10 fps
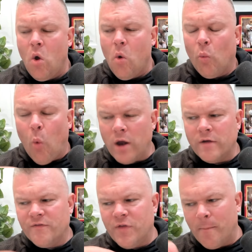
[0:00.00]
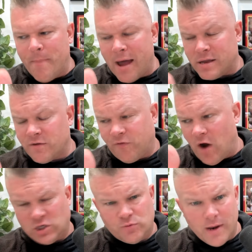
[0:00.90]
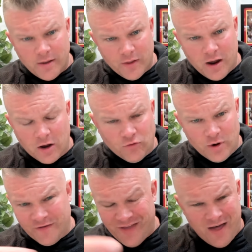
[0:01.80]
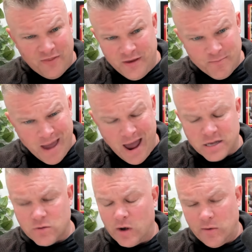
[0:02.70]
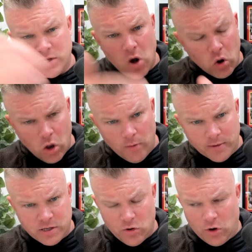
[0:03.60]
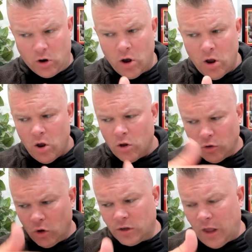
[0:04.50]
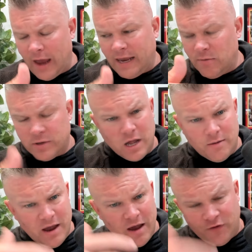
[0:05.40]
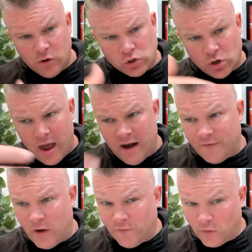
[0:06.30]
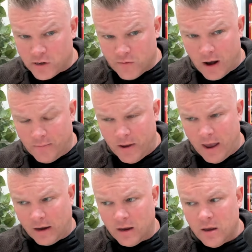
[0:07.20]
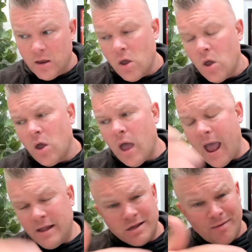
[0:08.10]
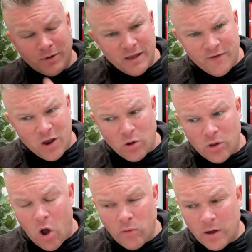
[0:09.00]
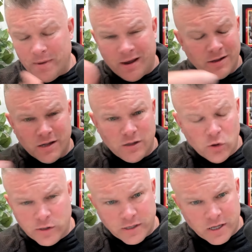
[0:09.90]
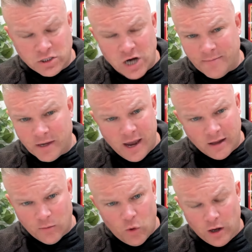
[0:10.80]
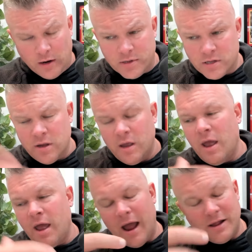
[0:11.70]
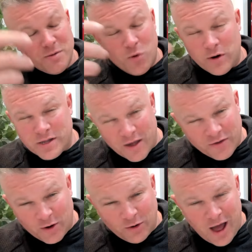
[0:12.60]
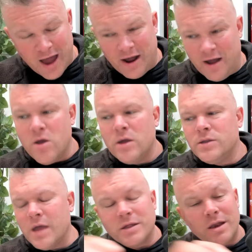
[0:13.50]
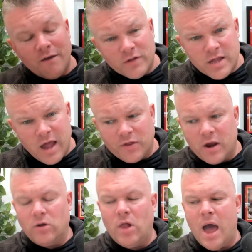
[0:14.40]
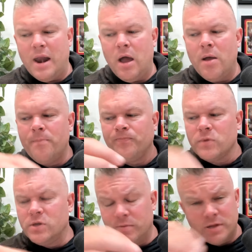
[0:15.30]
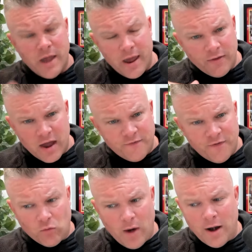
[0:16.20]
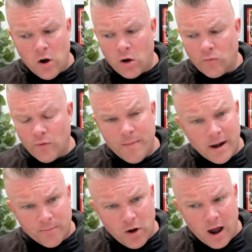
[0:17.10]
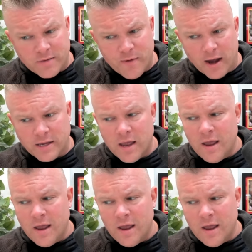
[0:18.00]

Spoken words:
one of the best freshmen in the country, if not the best, when he was an Oklahoma Sooner. Looked like he was going to be a future NFL first-round pick. Ends up leaving Oklahoma because he loses his job to Caleb Williams. Ends up going to South Carolina. Does enough at South Carolina to stay on the NFL radar, remain a prospect,